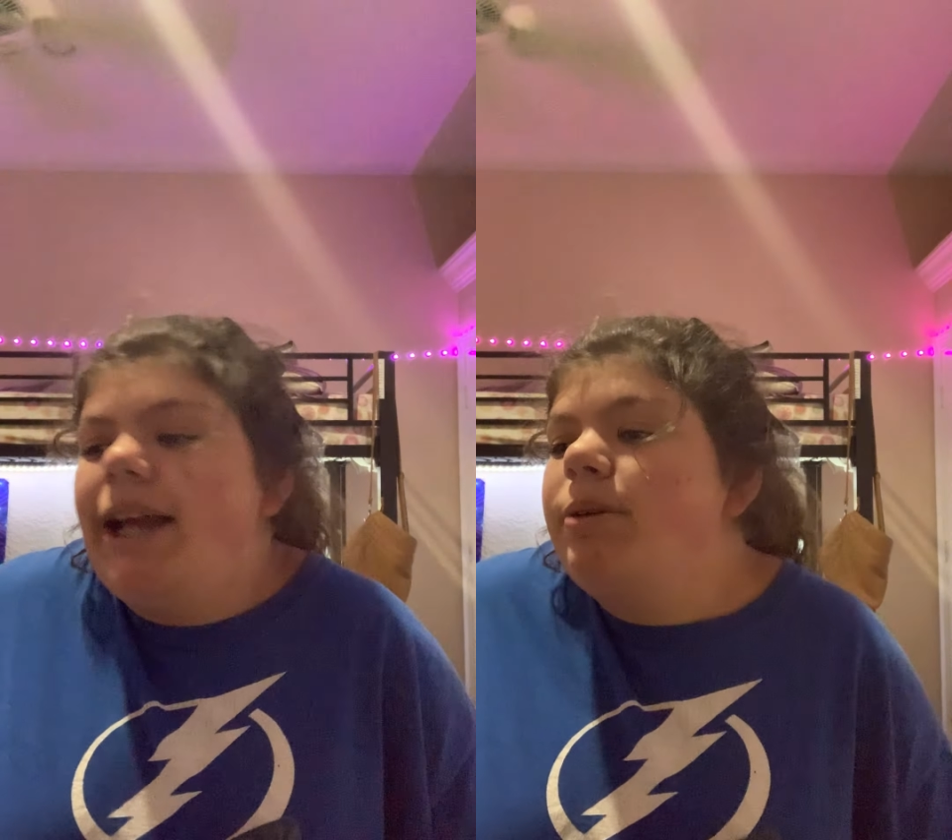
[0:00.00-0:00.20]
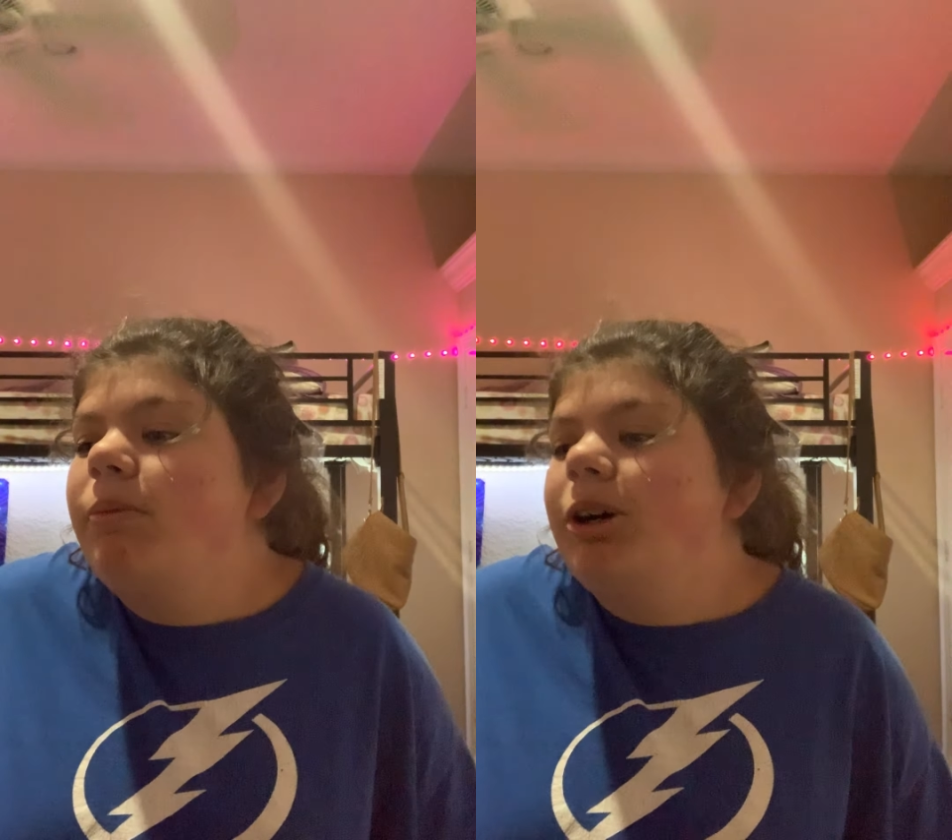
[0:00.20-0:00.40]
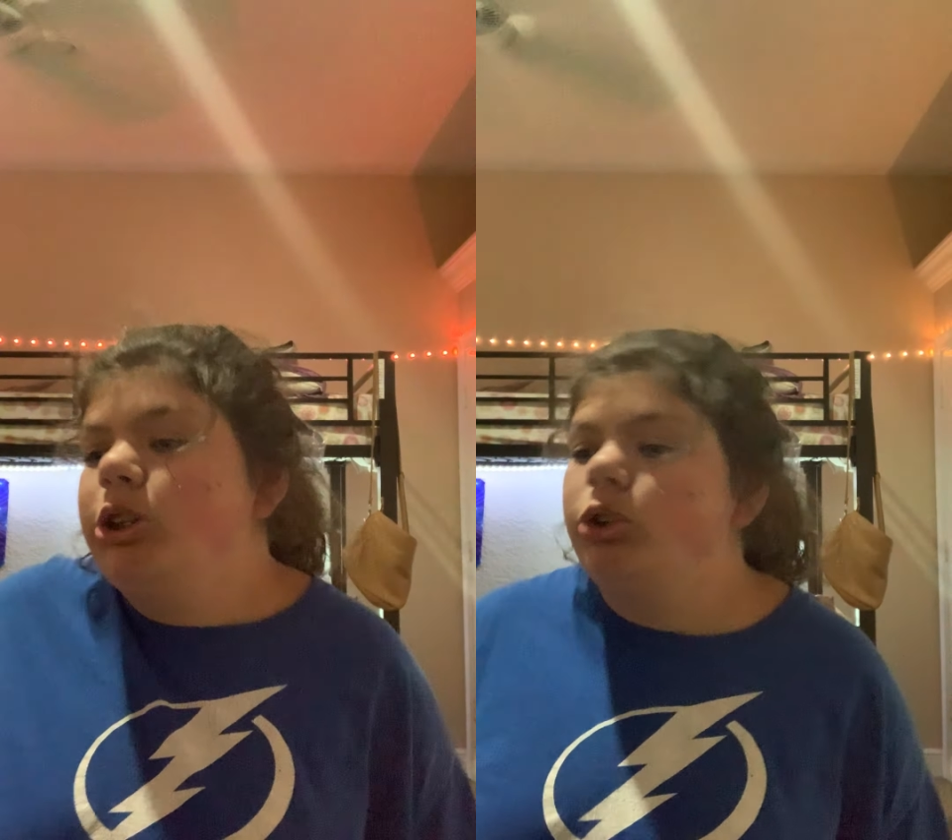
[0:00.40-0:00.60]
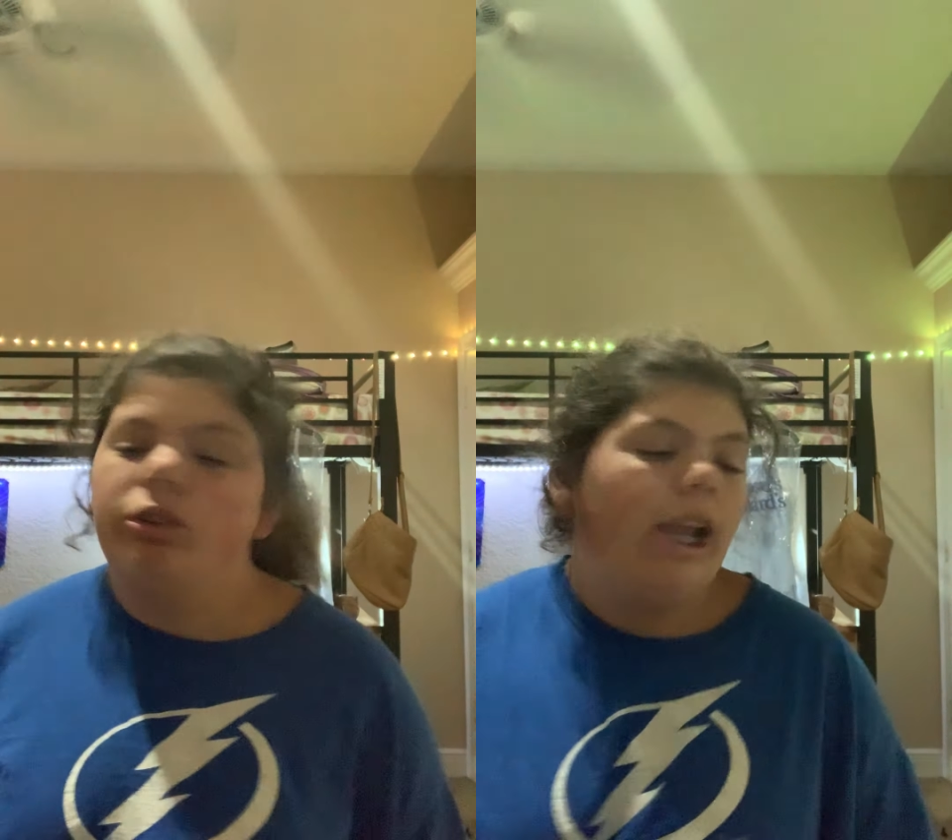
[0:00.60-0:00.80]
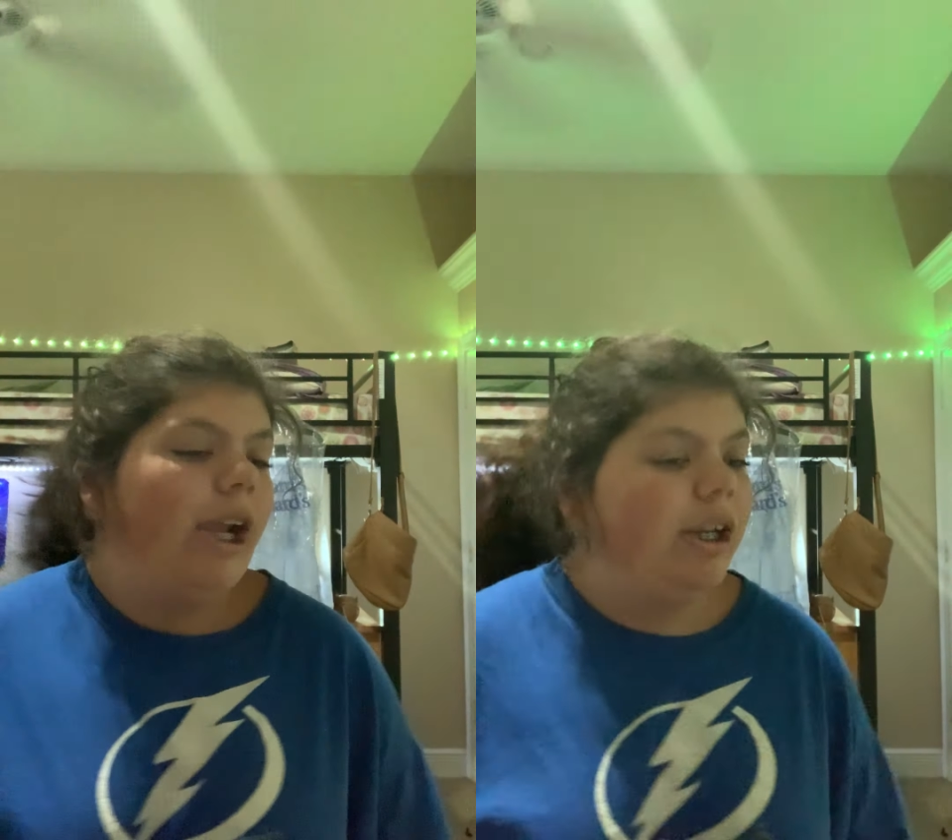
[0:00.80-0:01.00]
I didn't want your
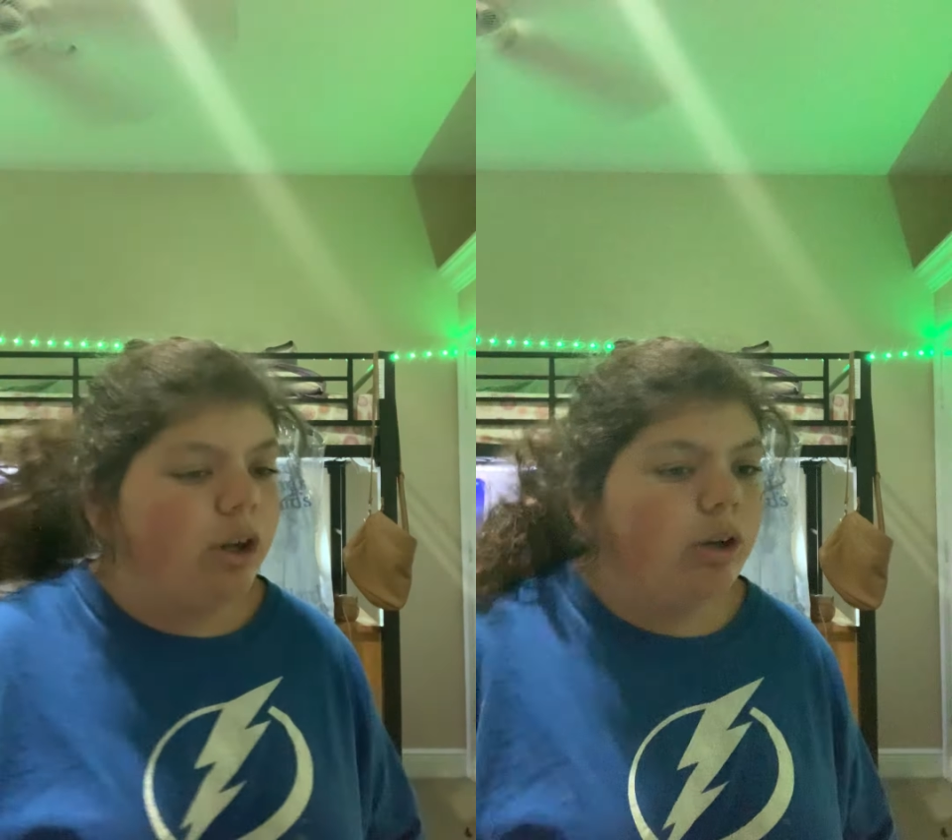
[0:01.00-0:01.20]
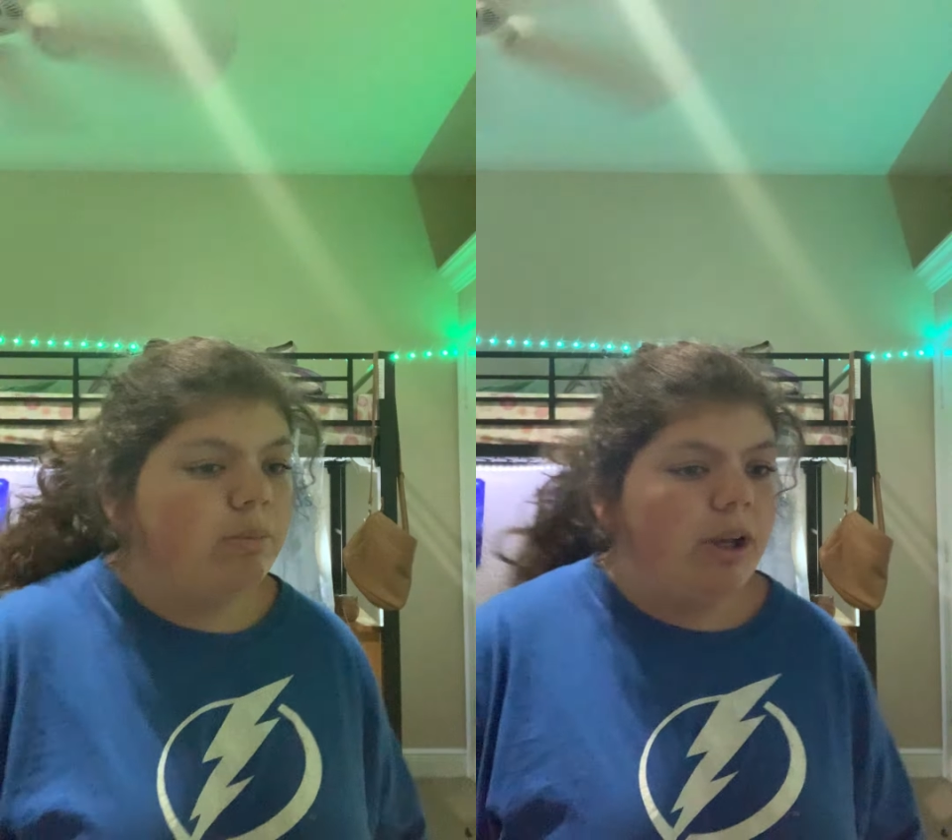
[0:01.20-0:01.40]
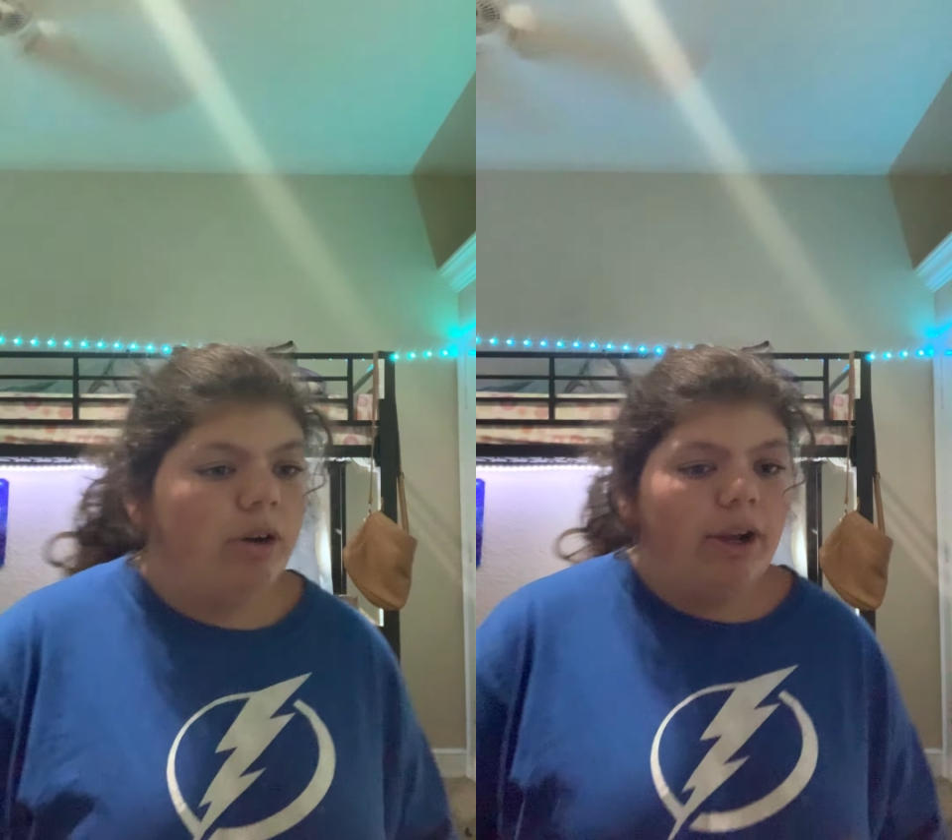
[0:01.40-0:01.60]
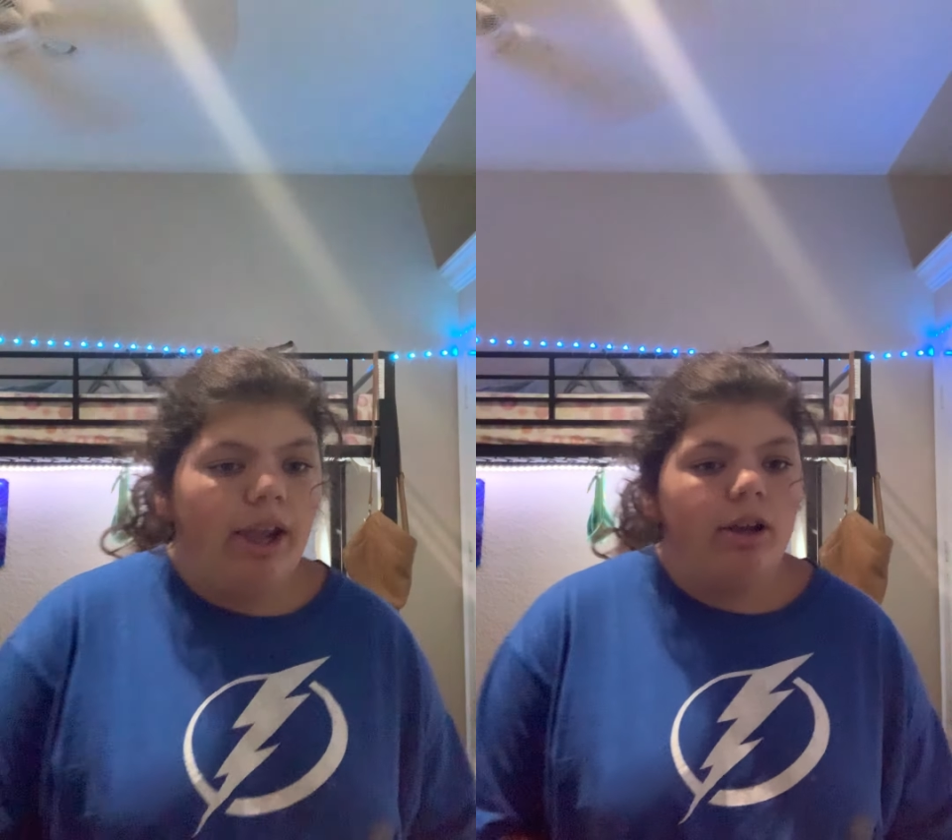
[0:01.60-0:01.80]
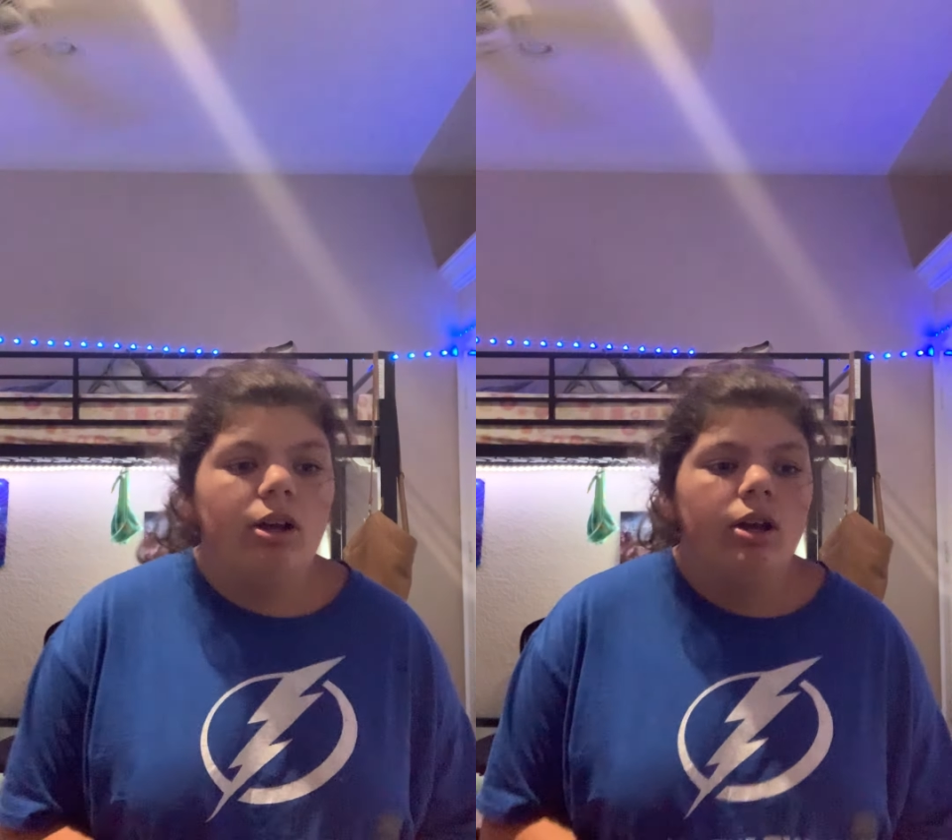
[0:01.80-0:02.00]
hand on me, okay?